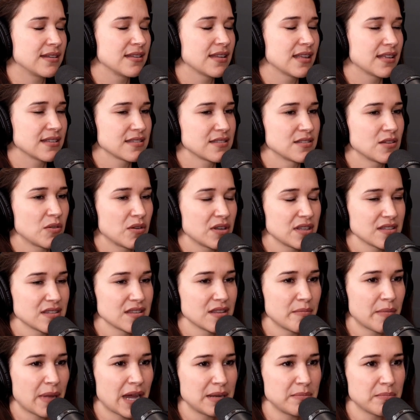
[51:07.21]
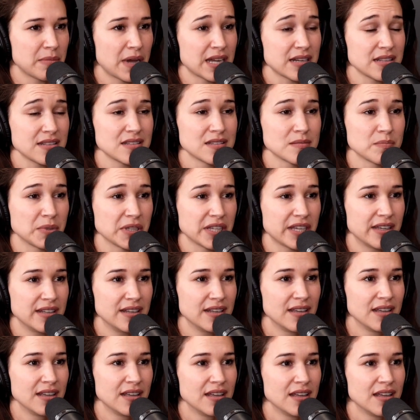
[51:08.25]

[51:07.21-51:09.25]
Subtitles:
and that's known as the mind-body split.